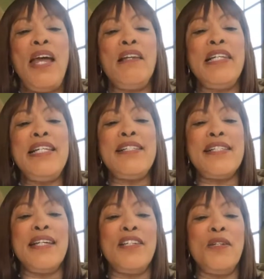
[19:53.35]

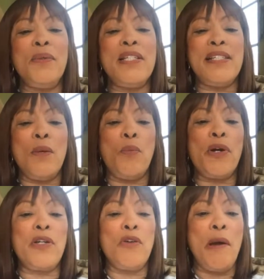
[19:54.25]
Alicia Lewis said,
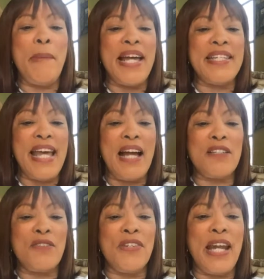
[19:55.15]
working on my
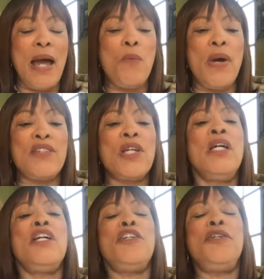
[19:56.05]
doctorate. I'm watching.
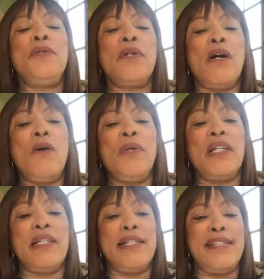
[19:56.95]
You go,
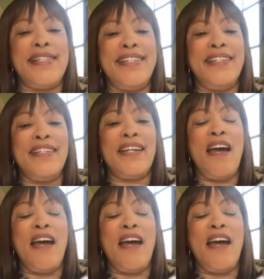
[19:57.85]
Alicia.